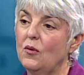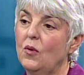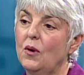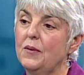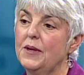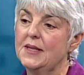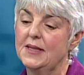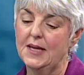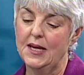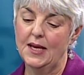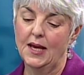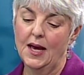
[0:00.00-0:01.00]
Will we
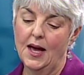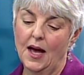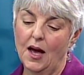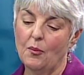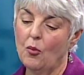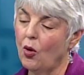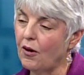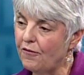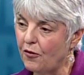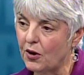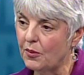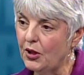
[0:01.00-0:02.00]
see more
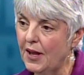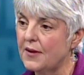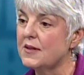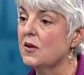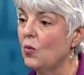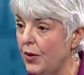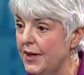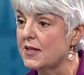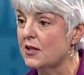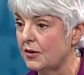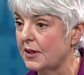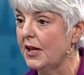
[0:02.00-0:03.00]
affordable housing? We
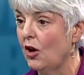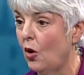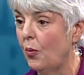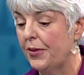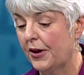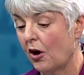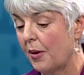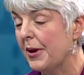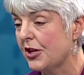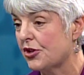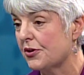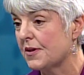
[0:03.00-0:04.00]
certainly hope that our
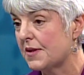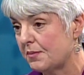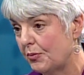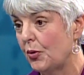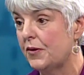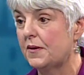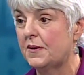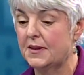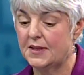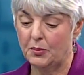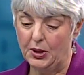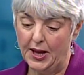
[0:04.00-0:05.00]
measures, both
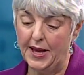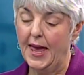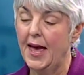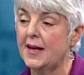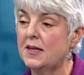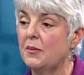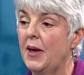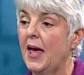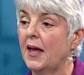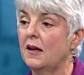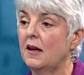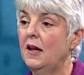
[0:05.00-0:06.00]
supply and
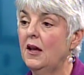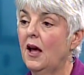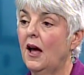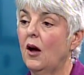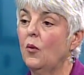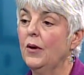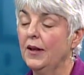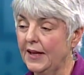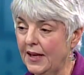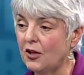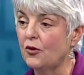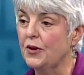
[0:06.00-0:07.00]
demand, will
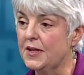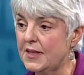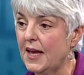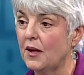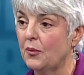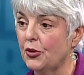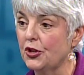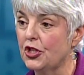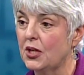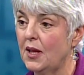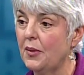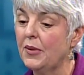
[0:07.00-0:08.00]
increase that in British
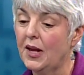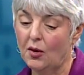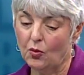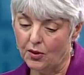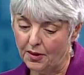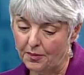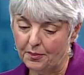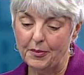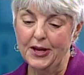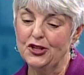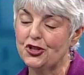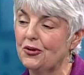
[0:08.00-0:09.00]
Columbia, and we'll
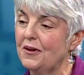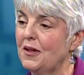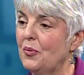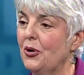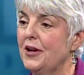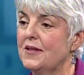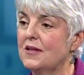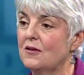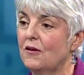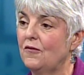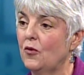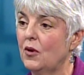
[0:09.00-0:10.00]
make sure that the prices
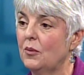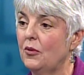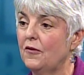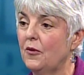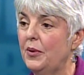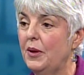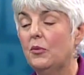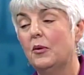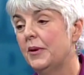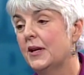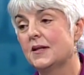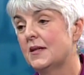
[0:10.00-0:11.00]
are affordable for people,
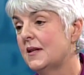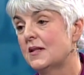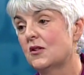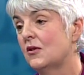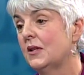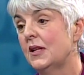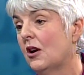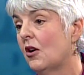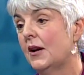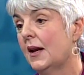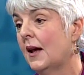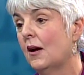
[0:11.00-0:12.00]
because they certainly
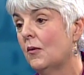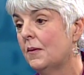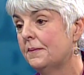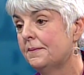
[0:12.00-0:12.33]
aren't now.